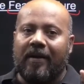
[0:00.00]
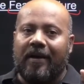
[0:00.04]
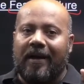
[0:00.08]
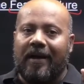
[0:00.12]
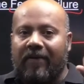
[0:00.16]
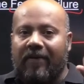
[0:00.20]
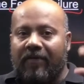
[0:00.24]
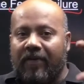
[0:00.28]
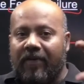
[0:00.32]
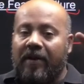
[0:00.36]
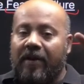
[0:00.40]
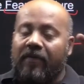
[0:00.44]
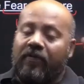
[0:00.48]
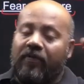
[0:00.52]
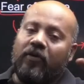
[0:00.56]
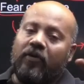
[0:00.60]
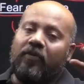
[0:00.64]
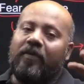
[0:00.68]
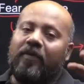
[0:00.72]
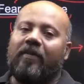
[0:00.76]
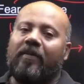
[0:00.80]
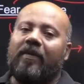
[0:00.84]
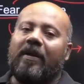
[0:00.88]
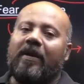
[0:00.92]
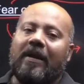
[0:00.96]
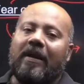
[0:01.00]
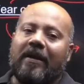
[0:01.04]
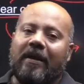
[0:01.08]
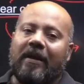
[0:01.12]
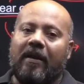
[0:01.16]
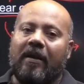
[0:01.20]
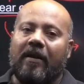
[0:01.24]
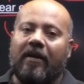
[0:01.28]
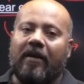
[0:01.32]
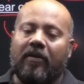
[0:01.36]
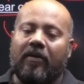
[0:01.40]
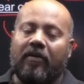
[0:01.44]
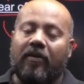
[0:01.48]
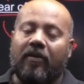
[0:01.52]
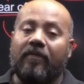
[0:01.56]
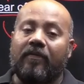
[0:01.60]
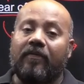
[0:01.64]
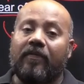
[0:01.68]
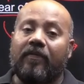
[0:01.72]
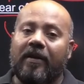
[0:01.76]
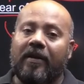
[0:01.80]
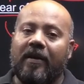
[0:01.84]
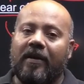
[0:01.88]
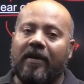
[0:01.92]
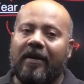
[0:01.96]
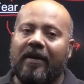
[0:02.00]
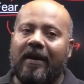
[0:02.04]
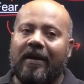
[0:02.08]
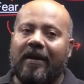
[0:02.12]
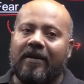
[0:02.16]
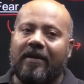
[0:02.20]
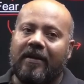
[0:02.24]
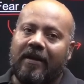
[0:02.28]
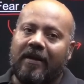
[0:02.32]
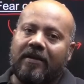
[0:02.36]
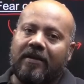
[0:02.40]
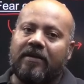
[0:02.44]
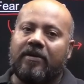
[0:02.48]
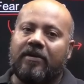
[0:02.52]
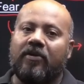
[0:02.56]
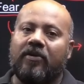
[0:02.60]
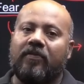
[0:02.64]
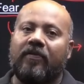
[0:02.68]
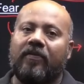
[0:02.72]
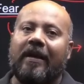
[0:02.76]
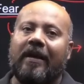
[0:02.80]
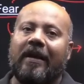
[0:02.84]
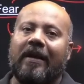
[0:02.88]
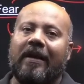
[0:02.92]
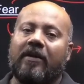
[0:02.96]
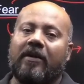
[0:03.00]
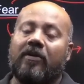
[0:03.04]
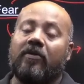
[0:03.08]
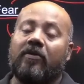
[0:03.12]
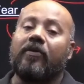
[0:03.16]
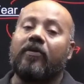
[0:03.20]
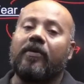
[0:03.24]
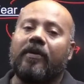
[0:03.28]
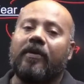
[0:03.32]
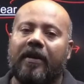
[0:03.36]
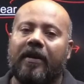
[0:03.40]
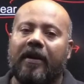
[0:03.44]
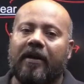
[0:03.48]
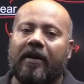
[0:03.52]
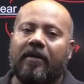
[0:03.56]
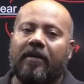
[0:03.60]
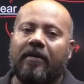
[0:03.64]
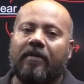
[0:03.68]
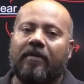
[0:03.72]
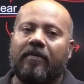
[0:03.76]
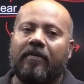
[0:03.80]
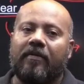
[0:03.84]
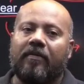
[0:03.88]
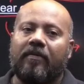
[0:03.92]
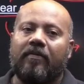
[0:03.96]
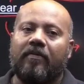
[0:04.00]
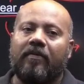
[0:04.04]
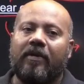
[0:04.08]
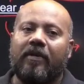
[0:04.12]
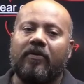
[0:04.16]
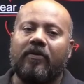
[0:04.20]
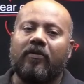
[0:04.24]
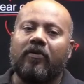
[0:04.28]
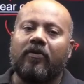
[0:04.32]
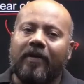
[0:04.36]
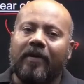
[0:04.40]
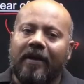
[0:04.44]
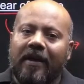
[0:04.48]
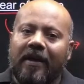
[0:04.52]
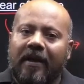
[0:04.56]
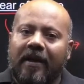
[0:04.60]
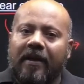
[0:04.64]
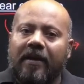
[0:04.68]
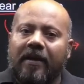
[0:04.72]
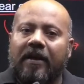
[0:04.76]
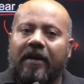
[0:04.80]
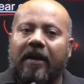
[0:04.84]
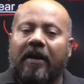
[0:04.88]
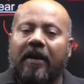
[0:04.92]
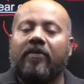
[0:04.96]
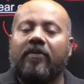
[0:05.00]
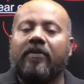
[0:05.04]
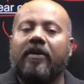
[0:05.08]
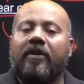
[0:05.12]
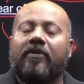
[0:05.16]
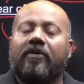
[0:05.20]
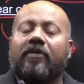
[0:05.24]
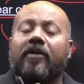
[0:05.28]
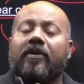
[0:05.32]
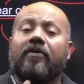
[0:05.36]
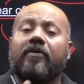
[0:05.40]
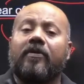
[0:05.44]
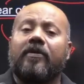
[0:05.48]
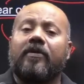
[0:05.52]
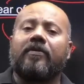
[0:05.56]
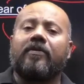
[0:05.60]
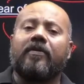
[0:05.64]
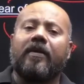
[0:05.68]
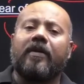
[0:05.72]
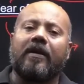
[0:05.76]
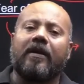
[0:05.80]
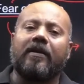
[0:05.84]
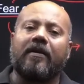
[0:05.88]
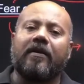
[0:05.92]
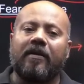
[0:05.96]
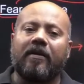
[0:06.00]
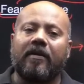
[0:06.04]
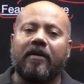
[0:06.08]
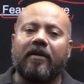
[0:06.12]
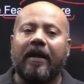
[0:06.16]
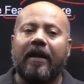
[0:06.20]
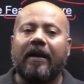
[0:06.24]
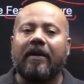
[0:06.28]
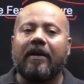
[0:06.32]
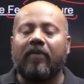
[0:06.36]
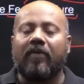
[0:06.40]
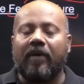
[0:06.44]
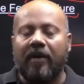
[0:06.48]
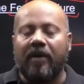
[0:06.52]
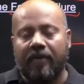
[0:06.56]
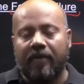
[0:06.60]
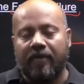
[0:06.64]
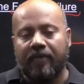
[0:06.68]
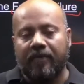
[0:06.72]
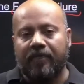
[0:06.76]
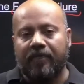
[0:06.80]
Even if you may be little confident that yes, you will get a good rank, but nobody can tell you that you are going to get rank one.